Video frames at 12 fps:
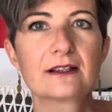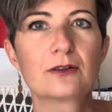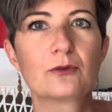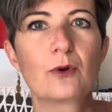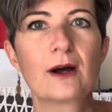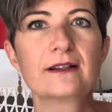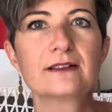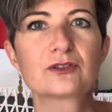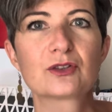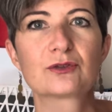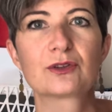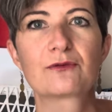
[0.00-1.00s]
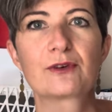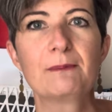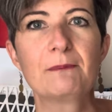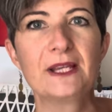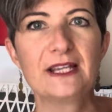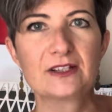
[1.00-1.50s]
one sort of
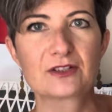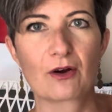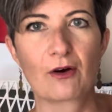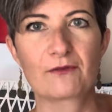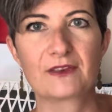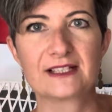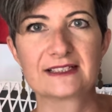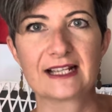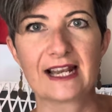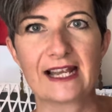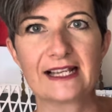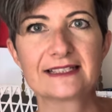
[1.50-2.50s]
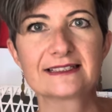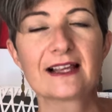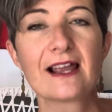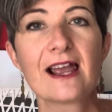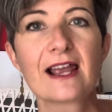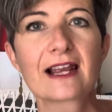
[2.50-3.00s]
repeat of this lace
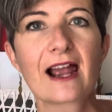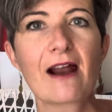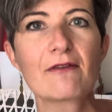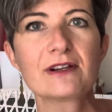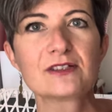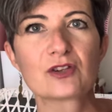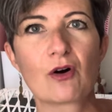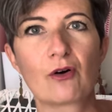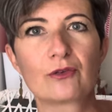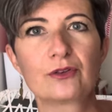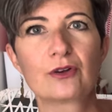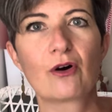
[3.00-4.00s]
carries on